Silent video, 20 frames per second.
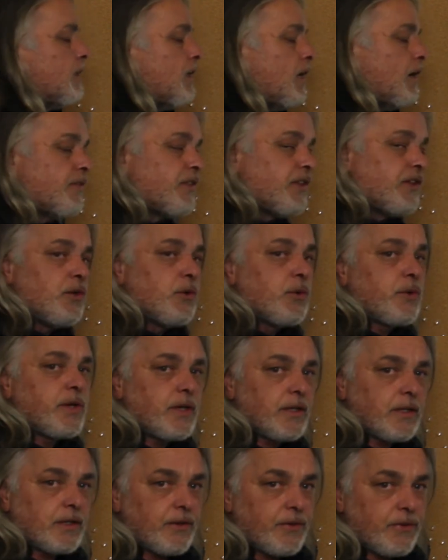of the
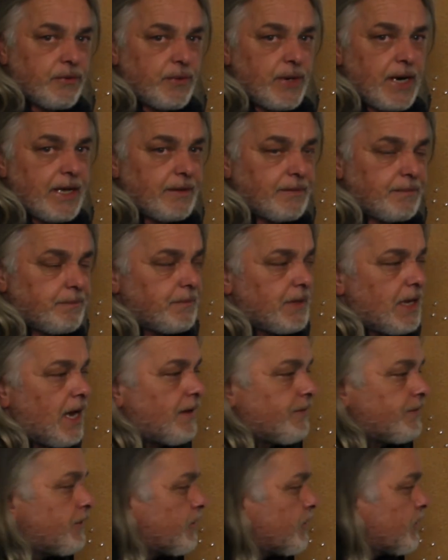nuclear threat
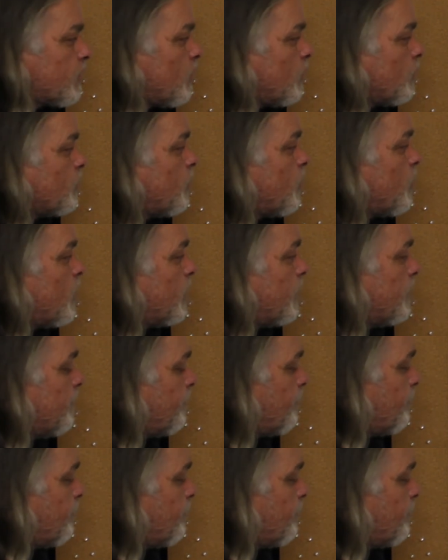after the Cold War.